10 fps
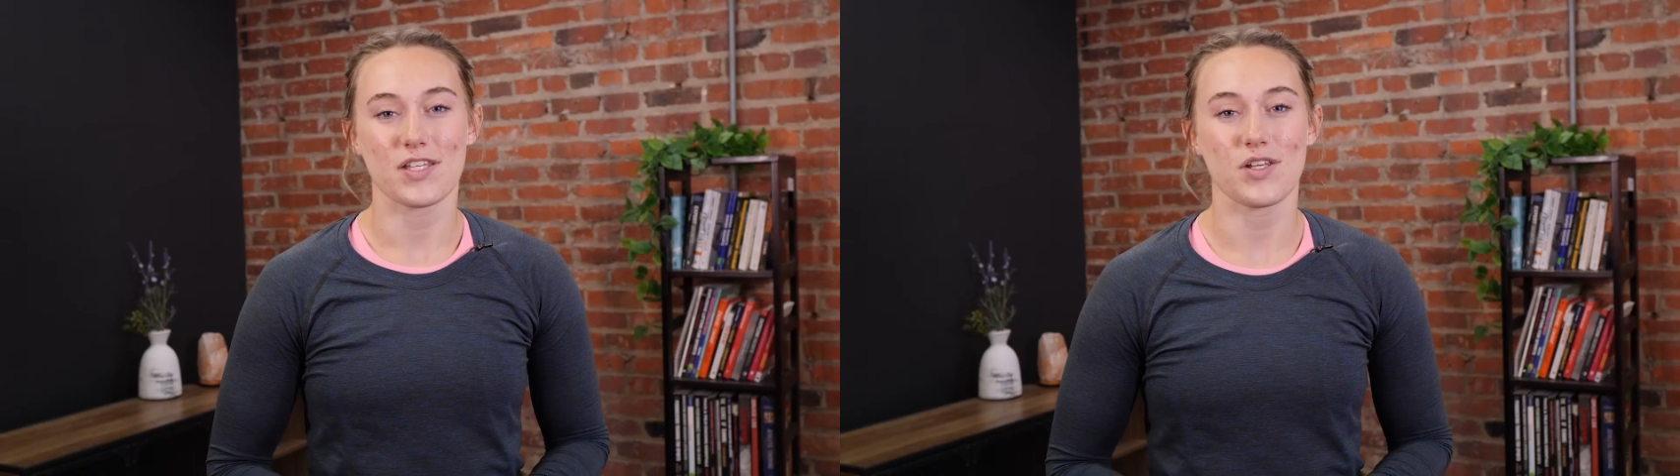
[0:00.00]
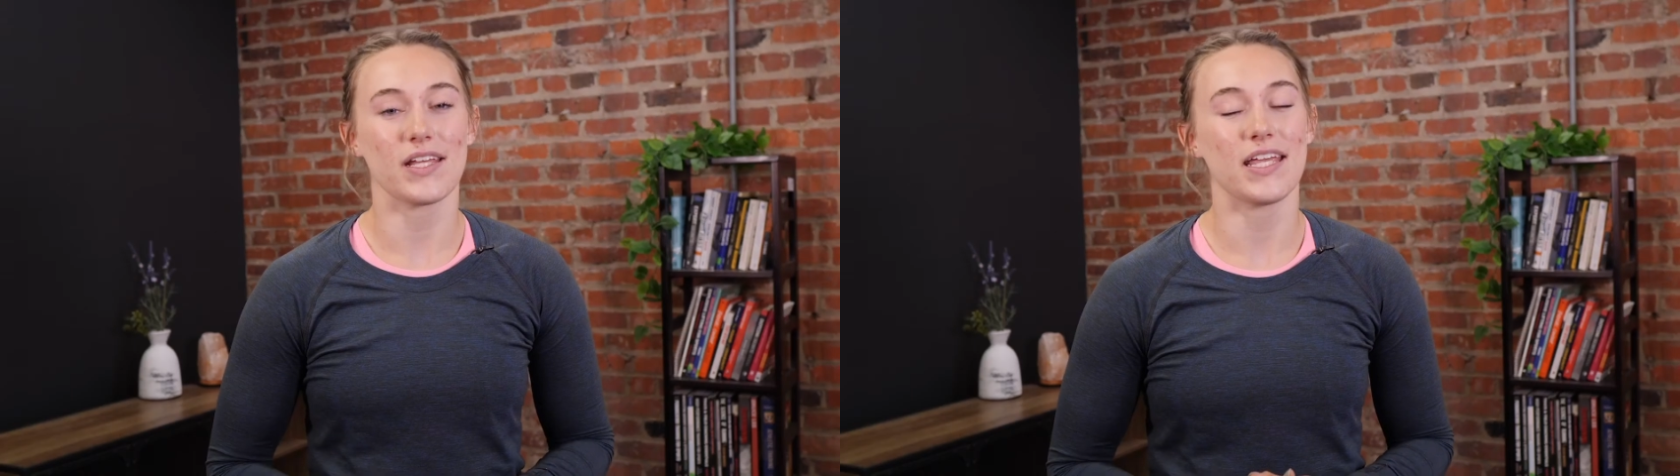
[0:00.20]

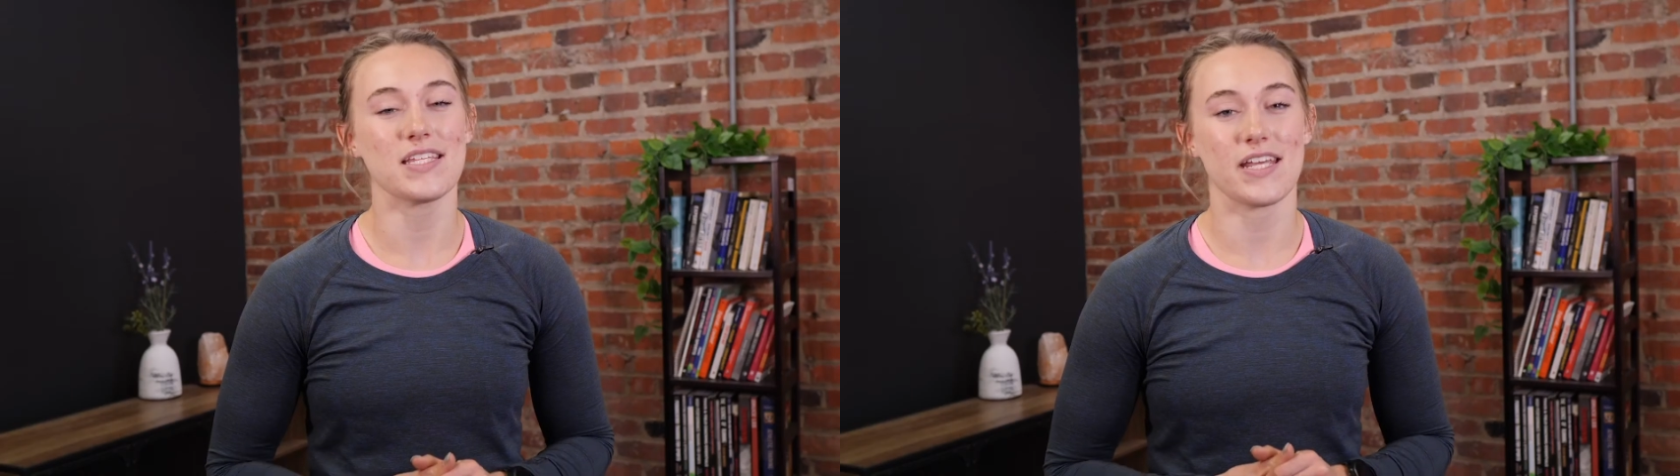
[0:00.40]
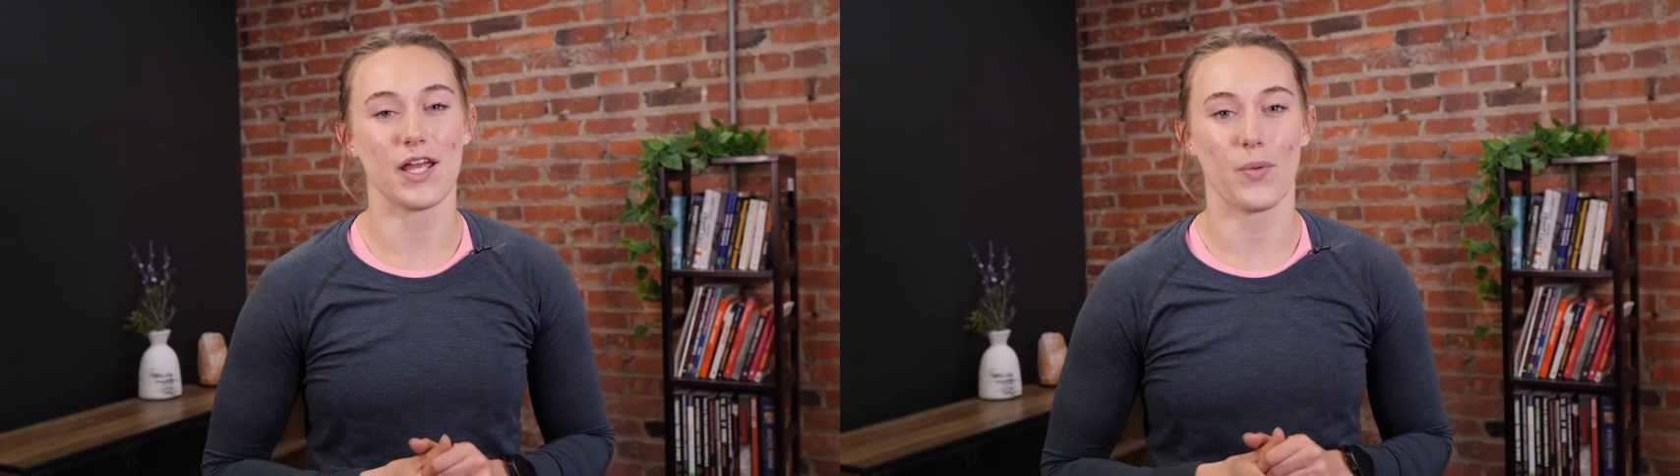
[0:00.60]
So the key
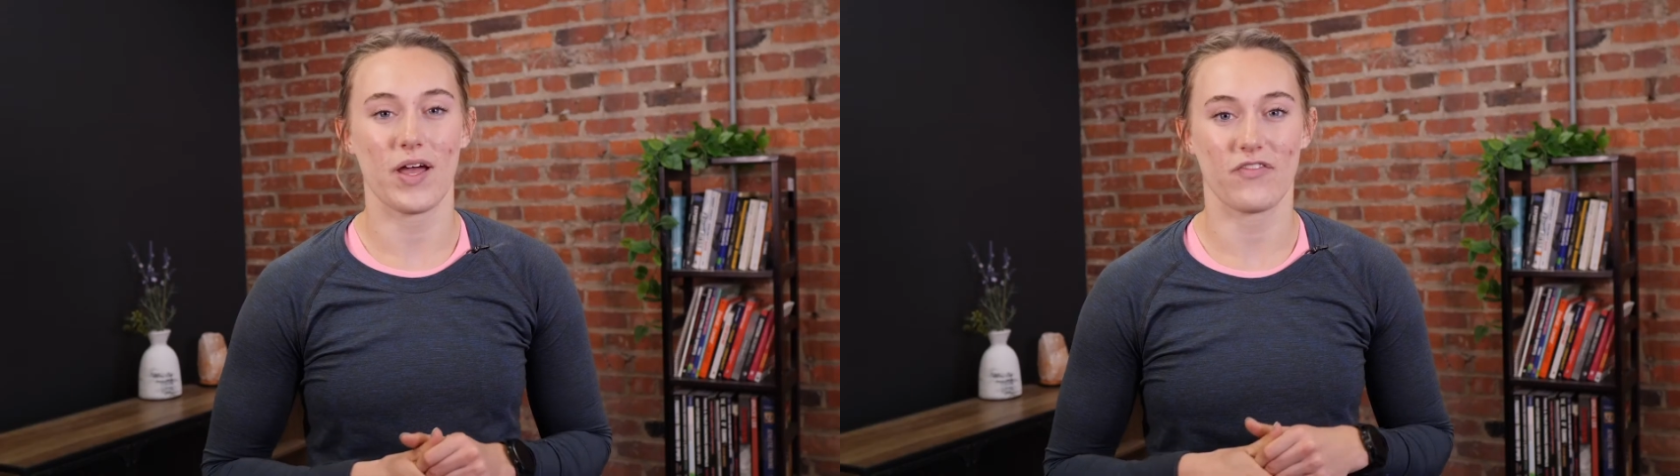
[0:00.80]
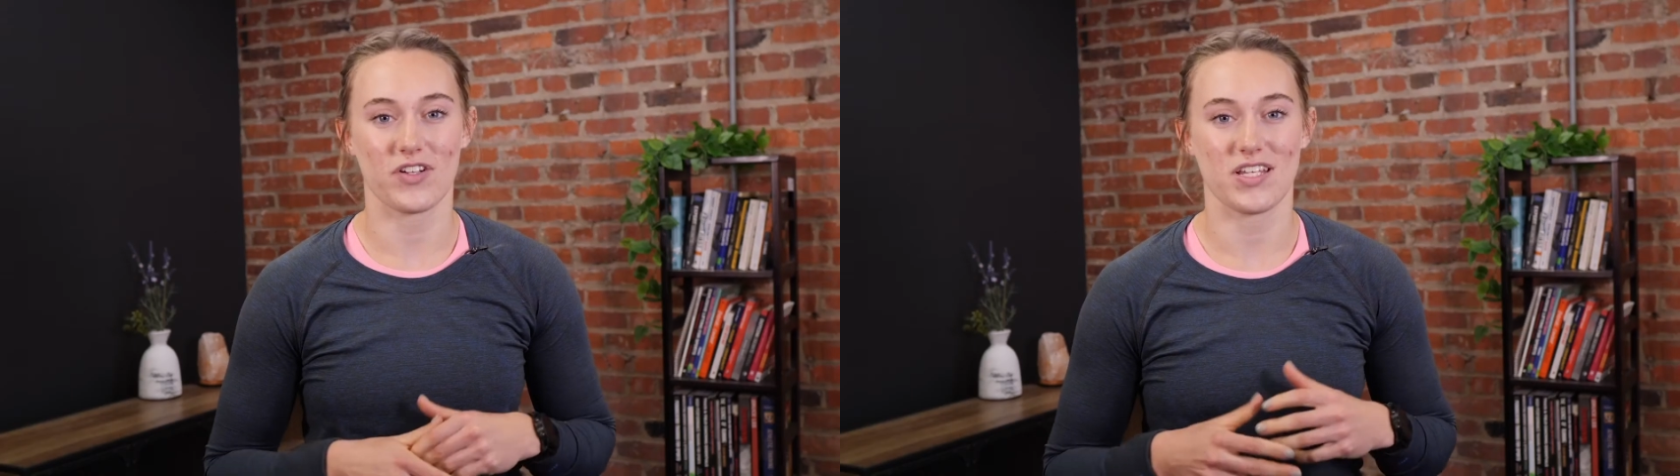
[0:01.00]

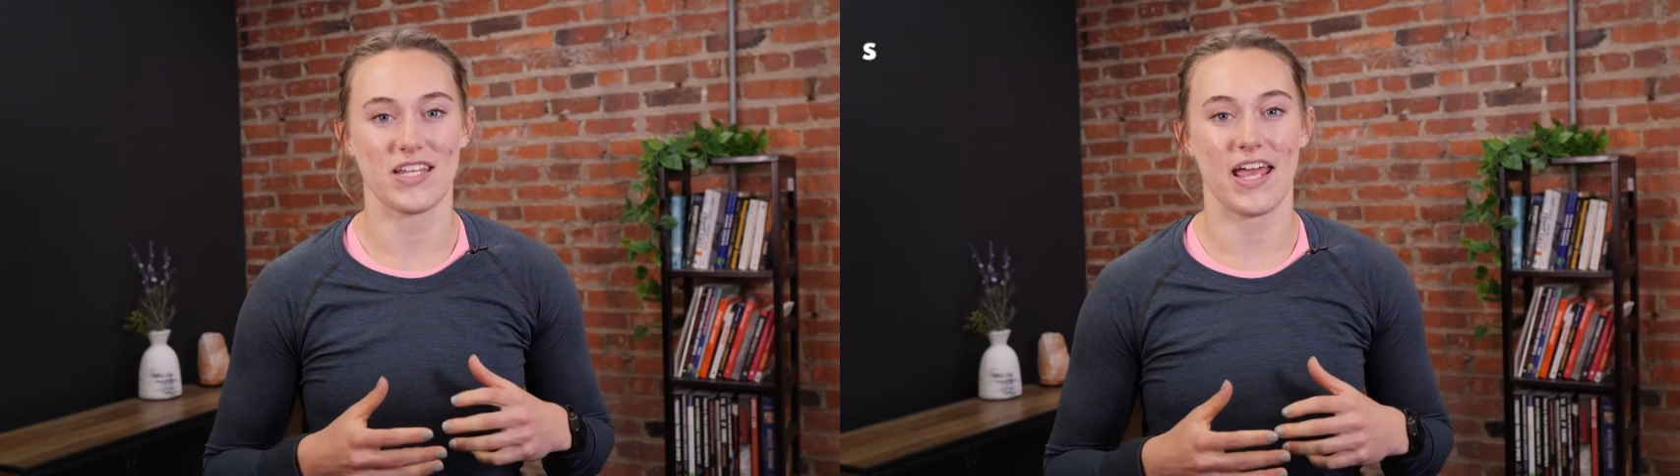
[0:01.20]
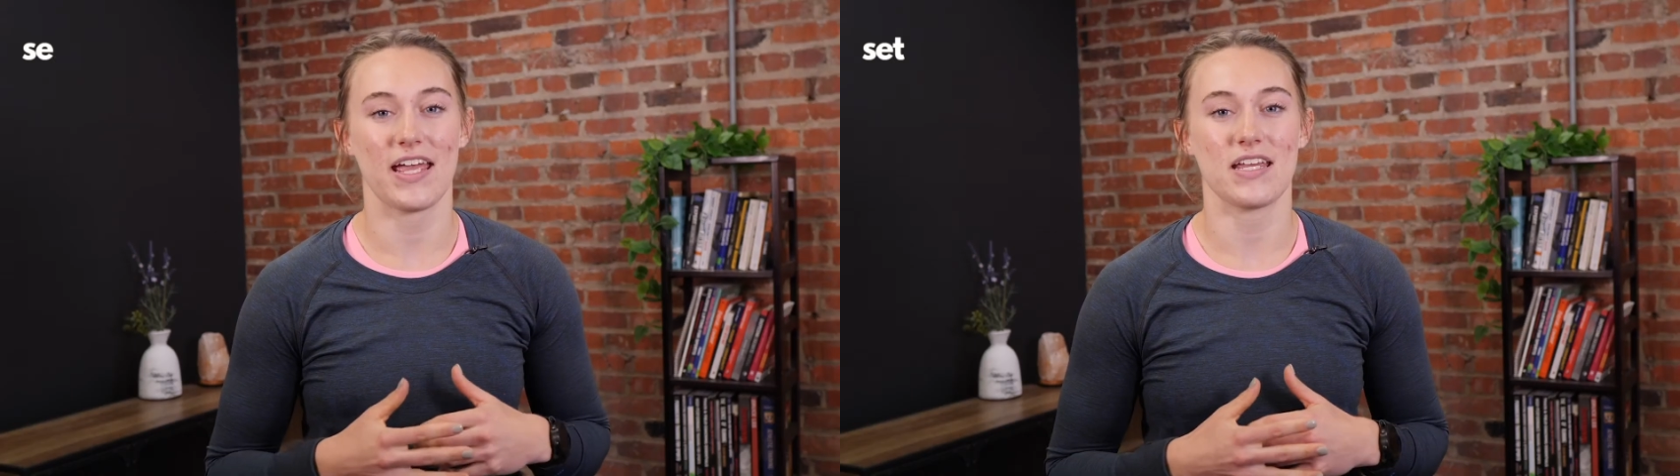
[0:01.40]
takeaway for
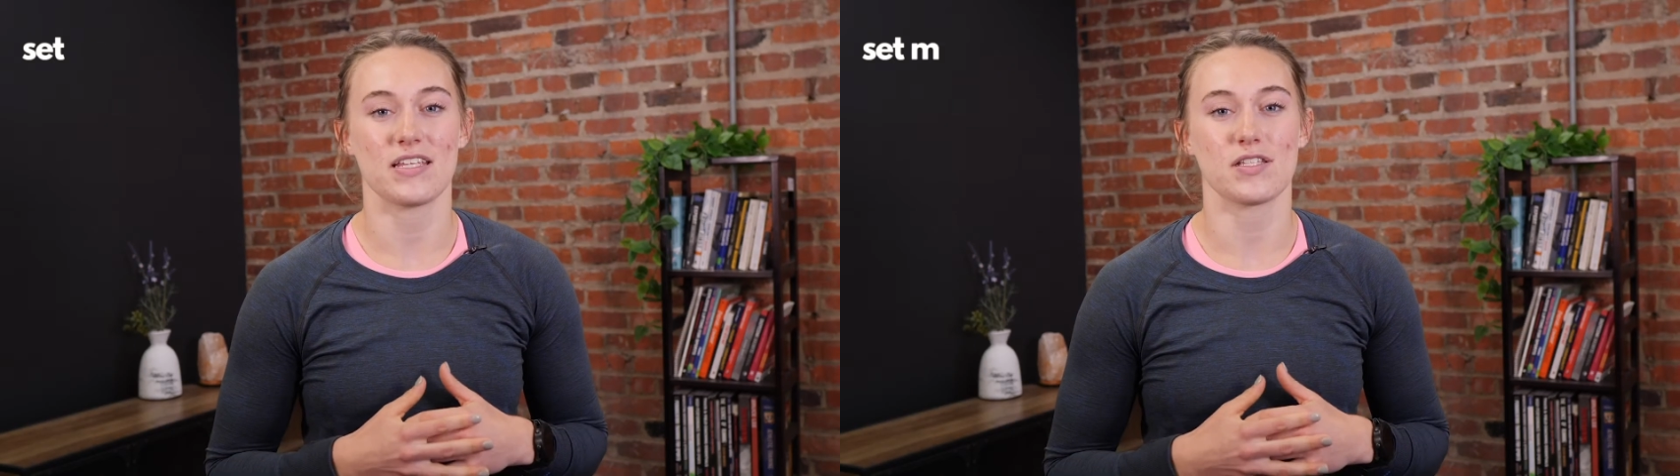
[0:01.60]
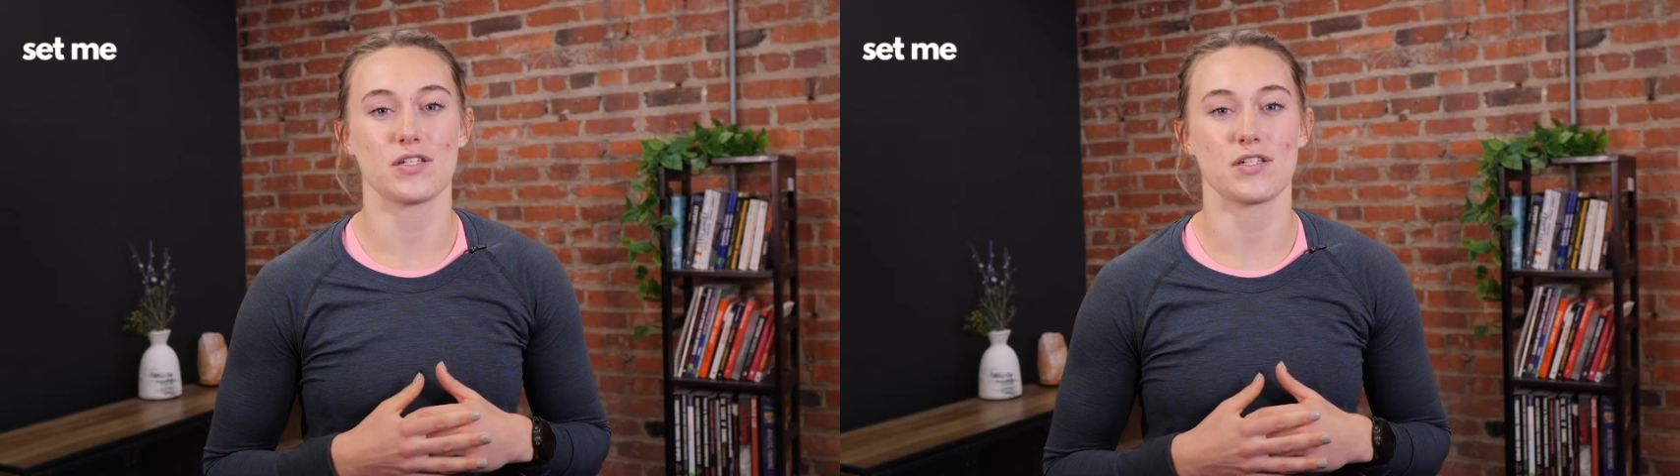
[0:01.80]
today is